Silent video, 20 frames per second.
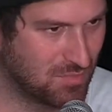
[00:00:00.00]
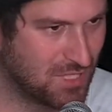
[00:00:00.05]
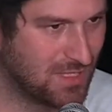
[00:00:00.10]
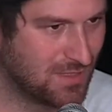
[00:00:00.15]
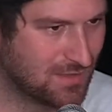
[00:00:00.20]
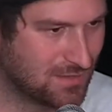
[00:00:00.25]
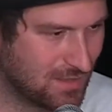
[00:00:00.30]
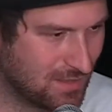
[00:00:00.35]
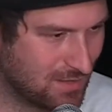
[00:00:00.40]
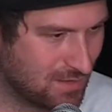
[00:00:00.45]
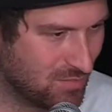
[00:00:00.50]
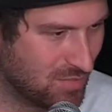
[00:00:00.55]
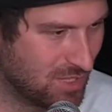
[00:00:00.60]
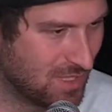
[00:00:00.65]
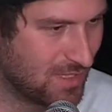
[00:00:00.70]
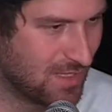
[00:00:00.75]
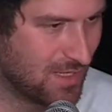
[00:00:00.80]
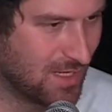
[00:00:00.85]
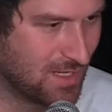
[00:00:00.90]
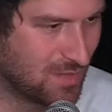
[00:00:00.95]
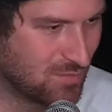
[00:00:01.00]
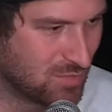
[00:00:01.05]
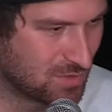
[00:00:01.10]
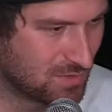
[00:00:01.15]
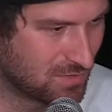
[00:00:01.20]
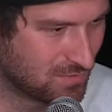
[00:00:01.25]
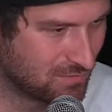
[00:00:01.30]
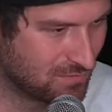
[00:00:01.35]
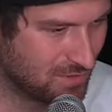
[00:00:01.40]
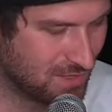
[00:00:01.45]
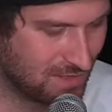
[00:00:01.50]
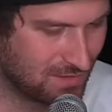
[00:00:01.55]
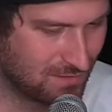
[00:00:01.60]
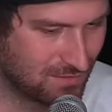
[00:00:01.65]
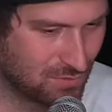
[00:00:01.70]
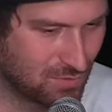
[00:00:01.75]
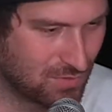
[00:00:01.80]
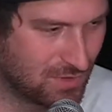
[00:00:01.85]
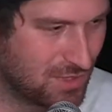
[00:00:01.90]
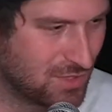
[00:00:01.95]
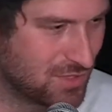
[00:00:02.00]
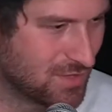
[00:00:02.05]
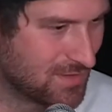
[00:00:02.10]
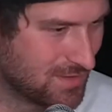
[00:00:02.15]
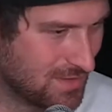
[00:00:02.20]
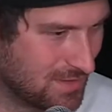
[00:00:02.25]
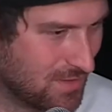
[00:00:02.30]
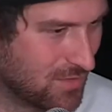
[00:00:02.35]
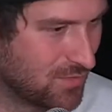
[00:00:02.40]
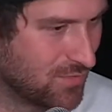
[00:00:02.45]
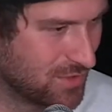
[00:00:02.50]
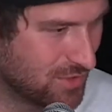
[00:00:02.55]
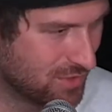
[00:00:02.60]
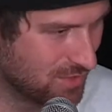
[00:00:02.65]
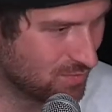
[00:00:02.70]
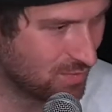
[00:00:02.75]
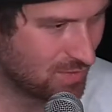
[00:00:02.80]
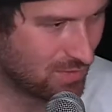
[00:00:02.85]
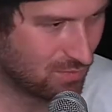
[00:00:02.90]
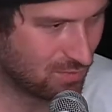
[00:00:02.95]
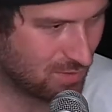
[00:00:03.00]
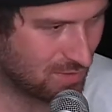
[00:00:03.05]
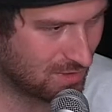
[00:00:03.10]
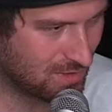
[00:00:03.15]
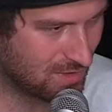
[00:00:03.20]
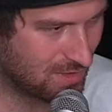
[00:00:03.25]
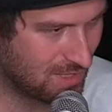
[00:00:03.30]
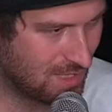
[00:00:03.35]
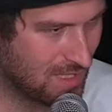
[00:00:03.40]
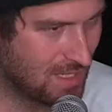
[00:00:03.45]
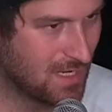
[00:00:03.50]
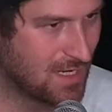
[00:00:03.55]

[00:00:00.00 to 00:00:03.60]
being there and being able to find conditions under which you will work,